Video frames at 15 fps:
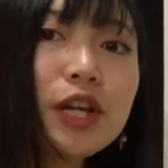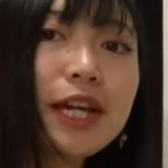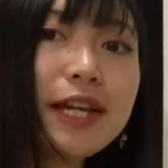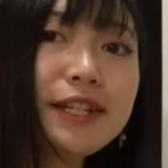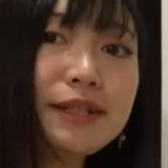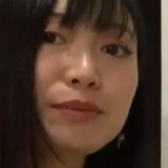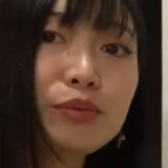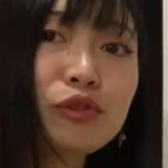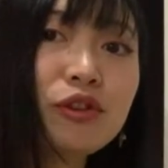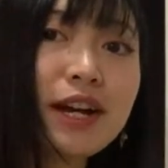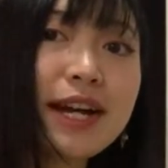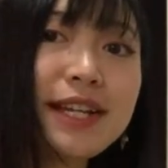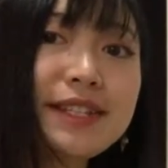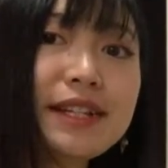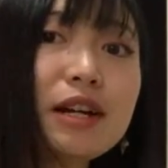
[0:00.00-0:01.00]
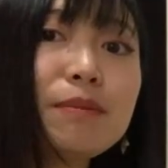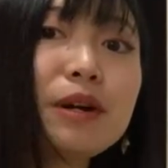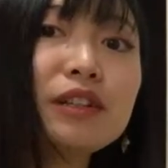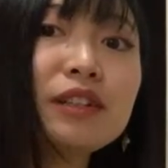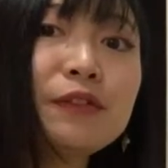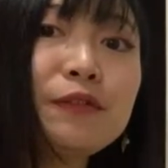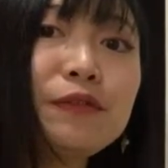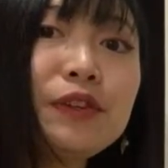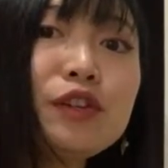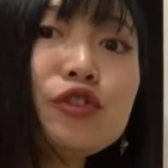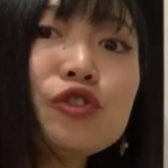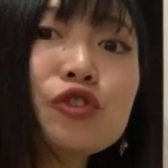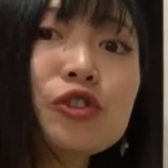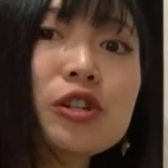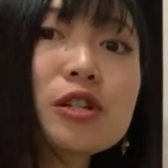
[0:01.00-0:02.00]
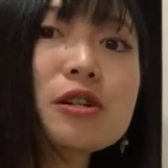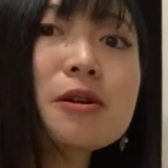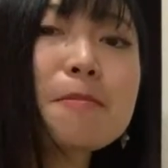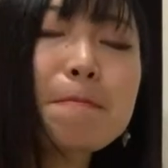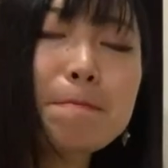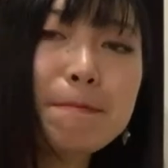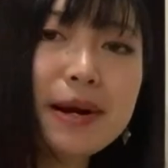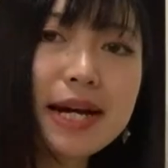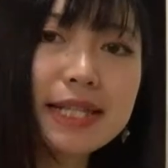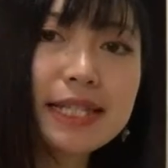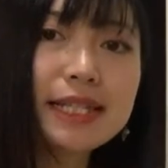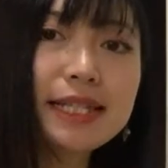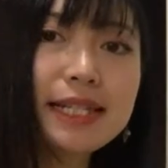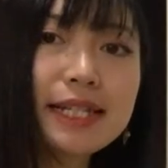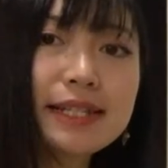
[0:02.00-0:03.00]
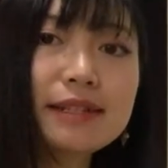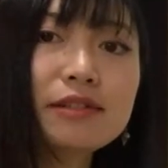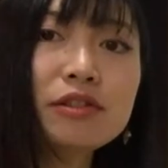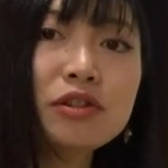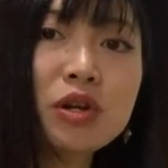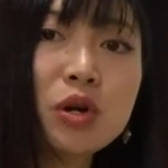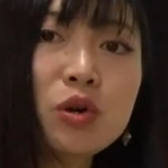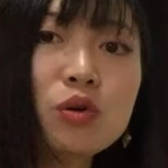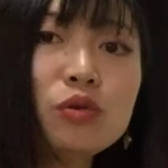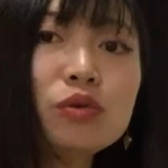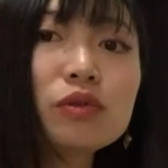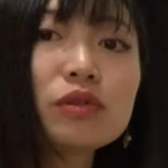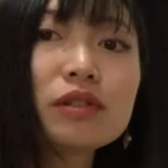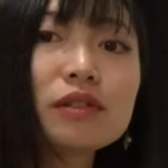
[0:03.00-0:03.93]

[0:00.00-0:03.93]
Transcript: express about the future but there's no